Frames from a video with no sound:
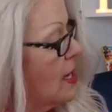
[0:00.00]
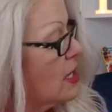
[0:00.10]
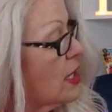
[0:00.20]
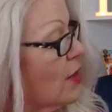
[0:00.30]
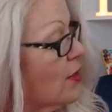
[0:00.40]

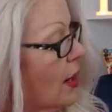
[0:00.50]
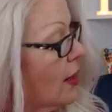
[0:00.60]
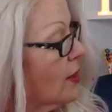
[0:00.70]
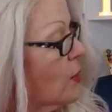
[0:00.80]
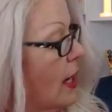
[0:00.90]
So
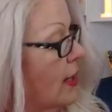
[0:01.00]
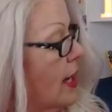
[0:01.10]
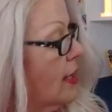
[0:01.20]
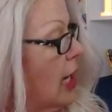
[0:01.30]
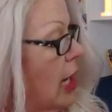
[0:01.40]
far, the weight
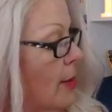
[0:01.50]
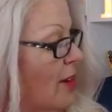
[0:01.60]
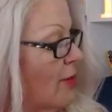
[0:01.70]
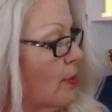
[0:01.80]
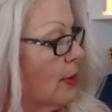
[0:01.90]
had come
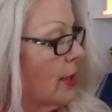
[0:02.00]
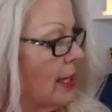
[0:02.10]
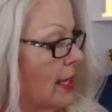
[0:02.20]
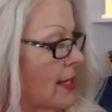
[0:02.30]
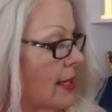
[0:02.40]
off pretty
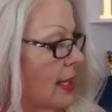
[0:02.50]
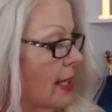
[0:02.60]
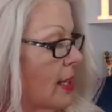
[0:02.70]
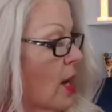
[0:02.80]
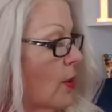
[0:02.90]

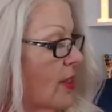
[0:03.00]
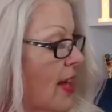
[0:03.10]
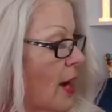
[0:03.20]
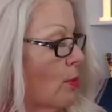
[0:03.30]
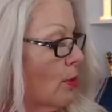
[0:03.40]
easily
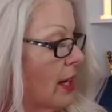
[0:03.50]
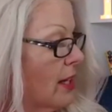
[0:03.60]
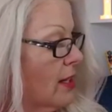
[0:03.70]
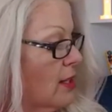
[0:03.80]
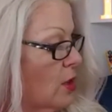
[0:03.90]
without
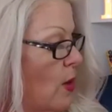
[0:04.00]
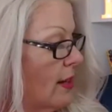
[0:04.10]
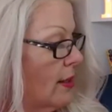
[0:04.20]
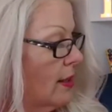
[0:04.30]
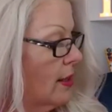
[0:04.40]
breaking a sweat.